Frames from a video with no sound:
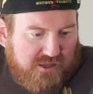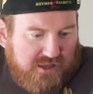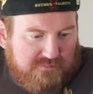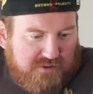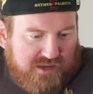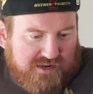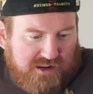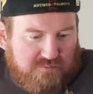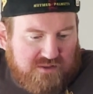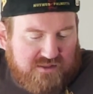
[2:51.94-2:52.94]
It may
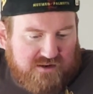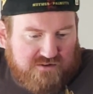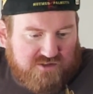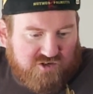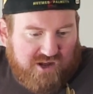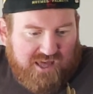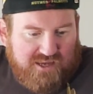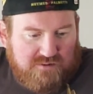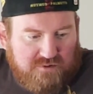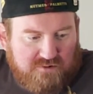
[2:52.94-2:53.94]
not be the year of the
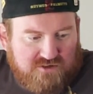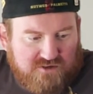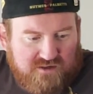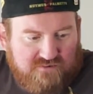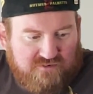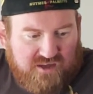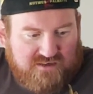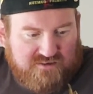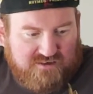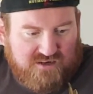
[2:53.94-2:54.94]
dragon, but we took
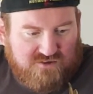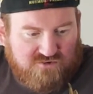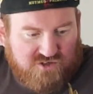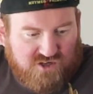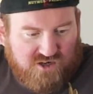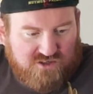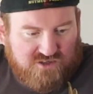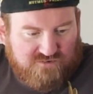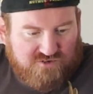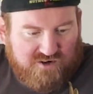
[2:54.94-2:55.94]
advantage and used tons
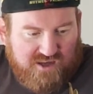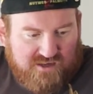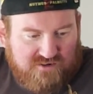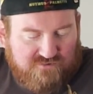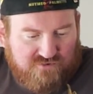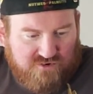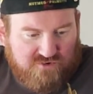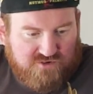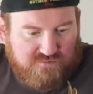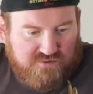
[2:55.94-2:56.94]
of dragon
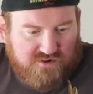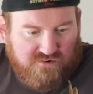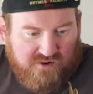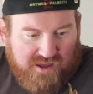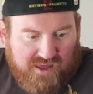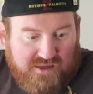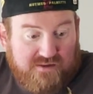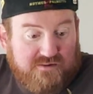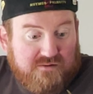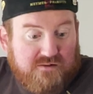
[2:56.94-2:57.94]
fruit
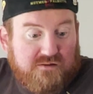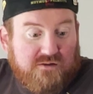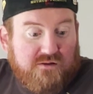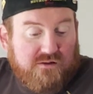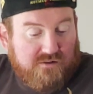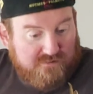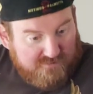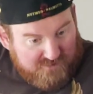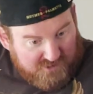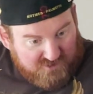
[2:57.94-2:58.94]
puree.
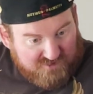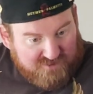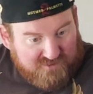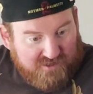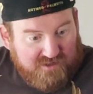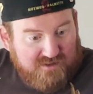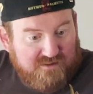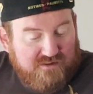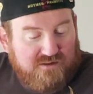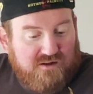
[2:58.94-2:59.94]
Interesting.
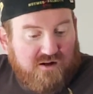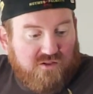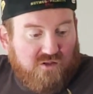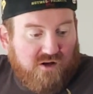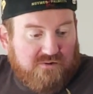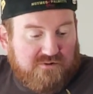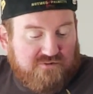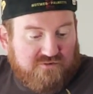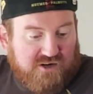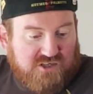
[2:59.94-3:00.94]
Along with
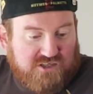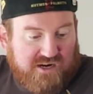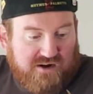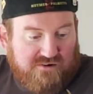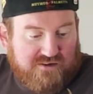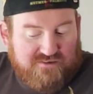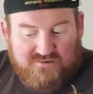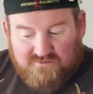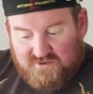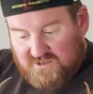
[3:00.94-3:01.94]
fresh cherries,
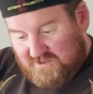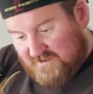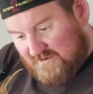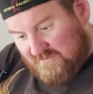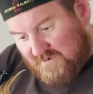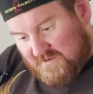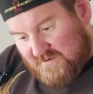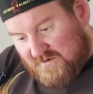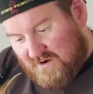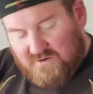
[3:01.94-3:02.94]
which
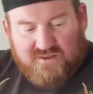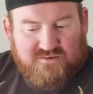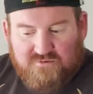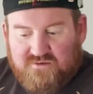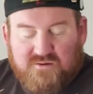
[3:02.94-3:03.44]
wasn't. Oh, yes, it was.